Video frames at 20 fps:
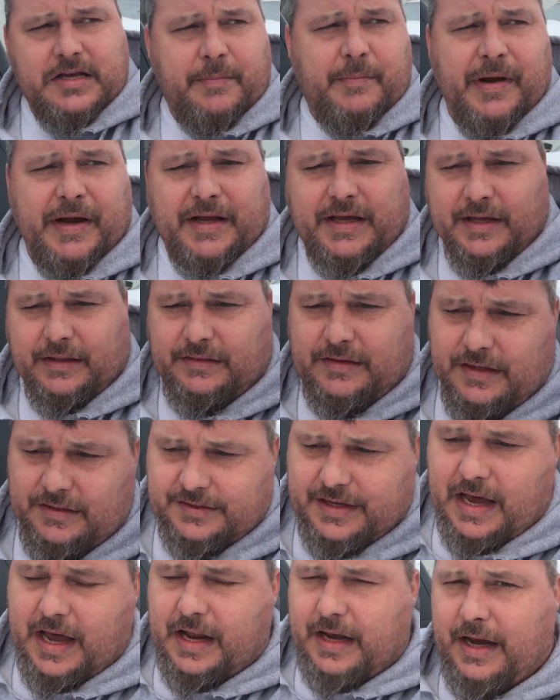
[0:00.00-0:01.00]
I'm going to get
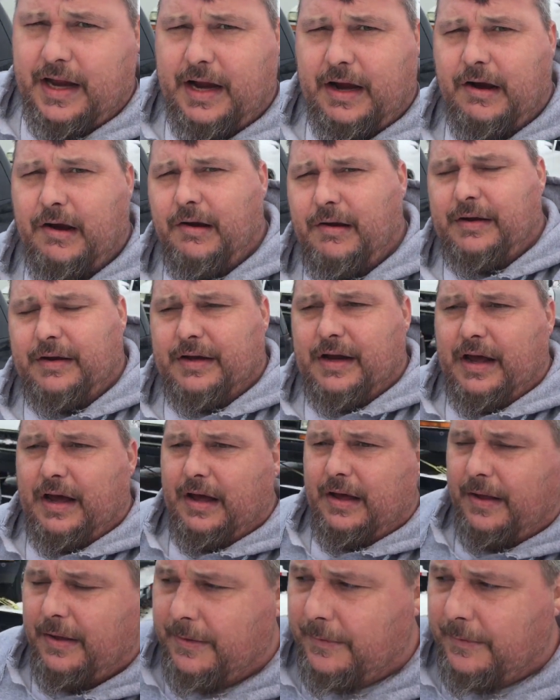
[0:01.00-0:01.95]
this out of here and uh,